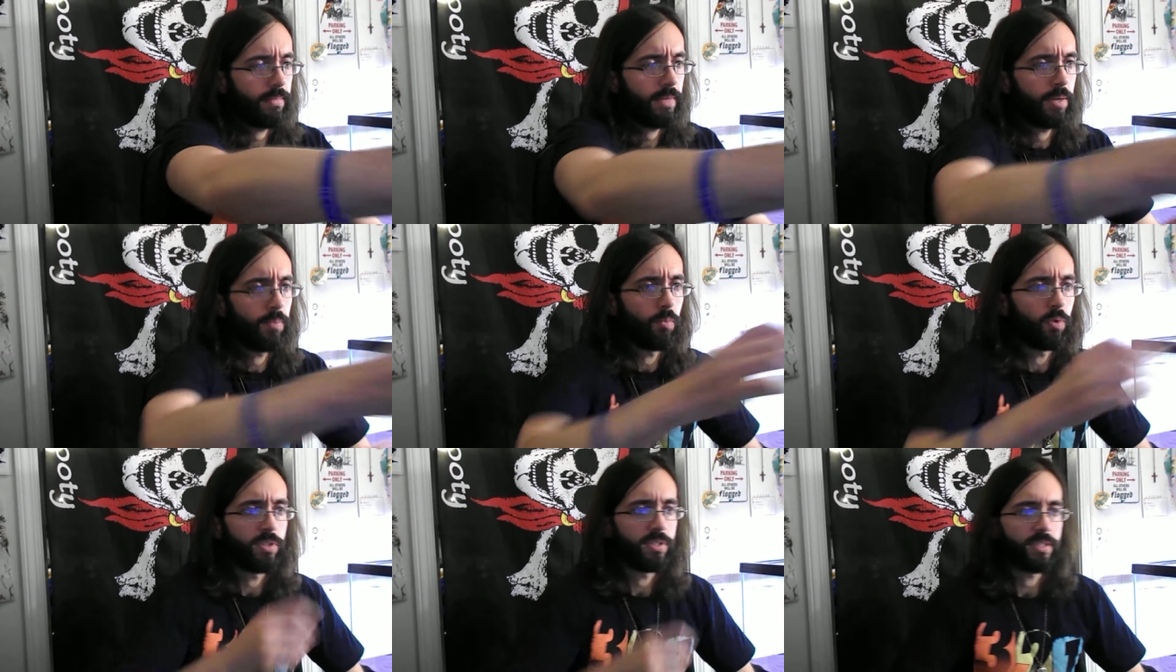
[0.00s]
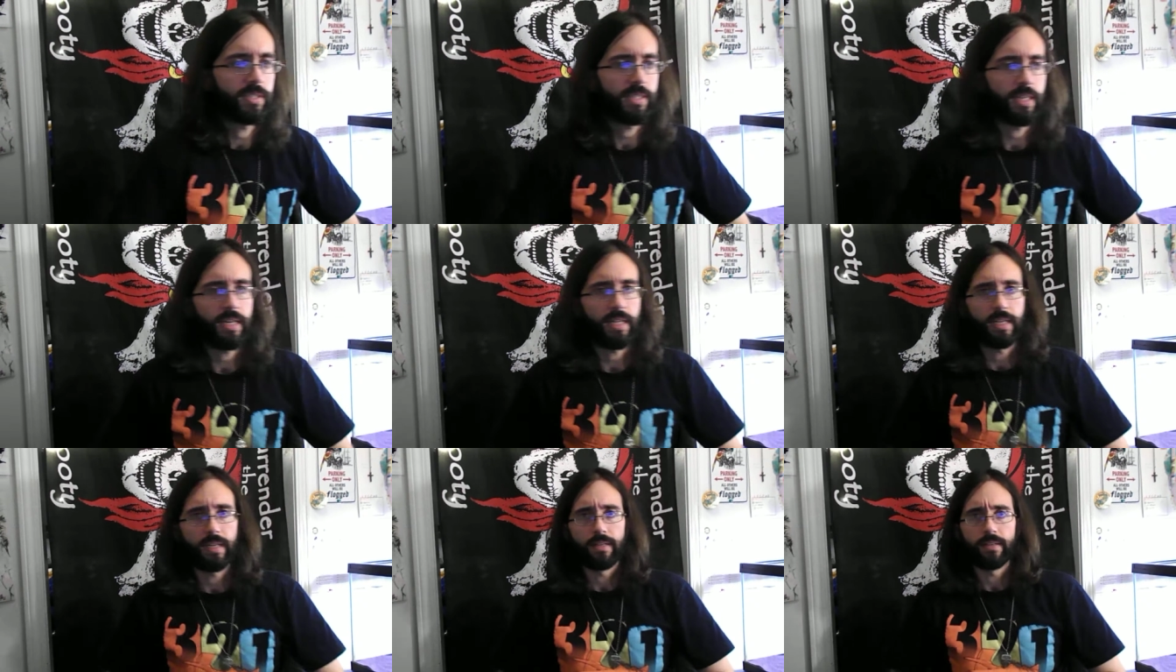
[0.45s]
in one
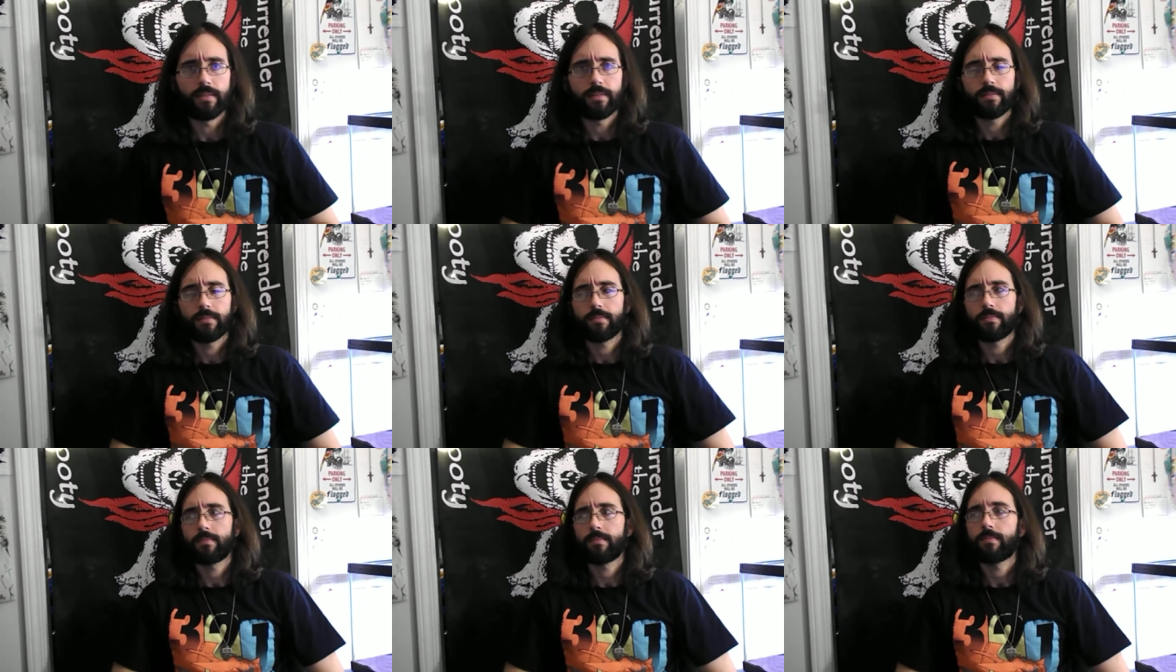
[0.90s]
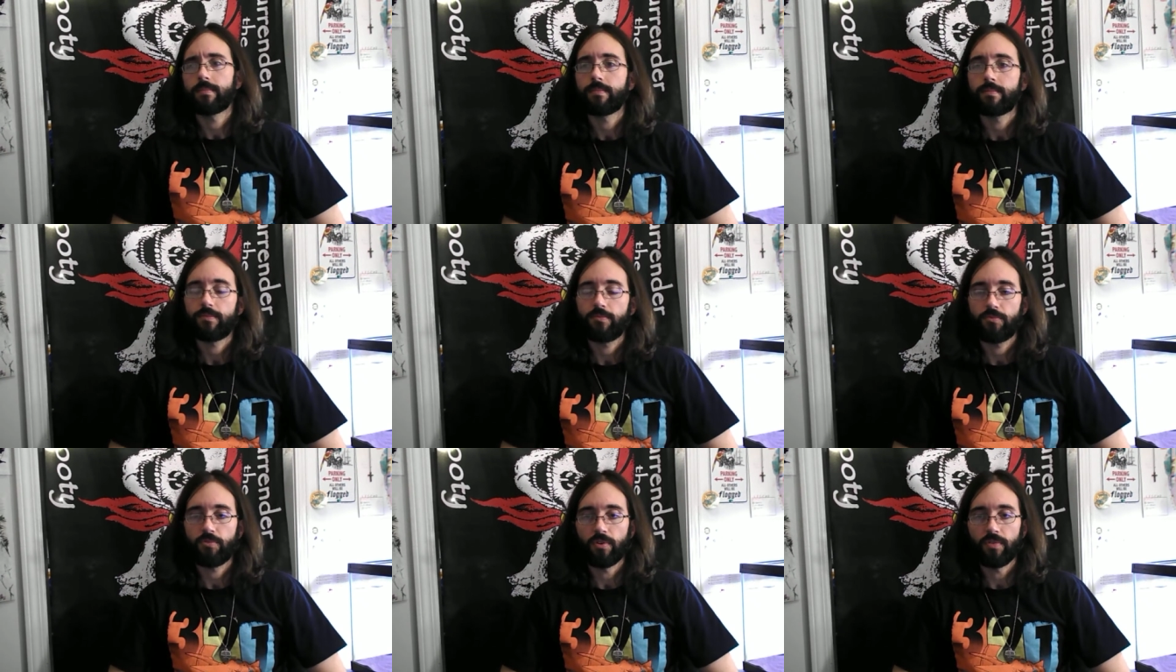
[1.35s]
sitting
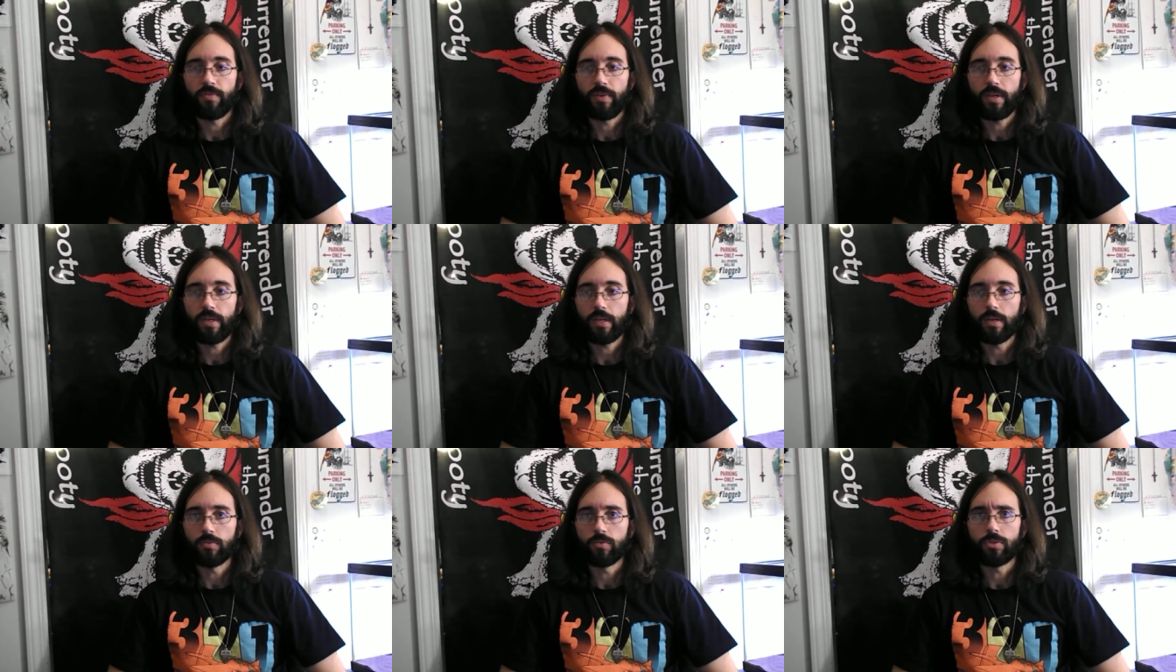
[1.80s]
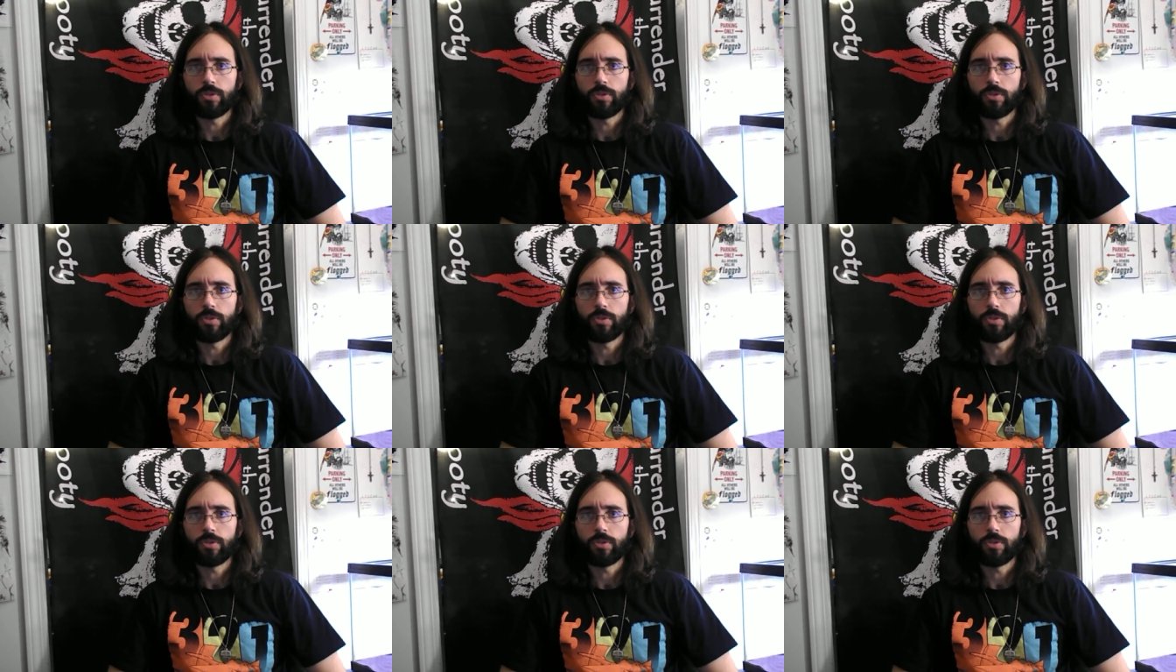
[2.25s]
for a video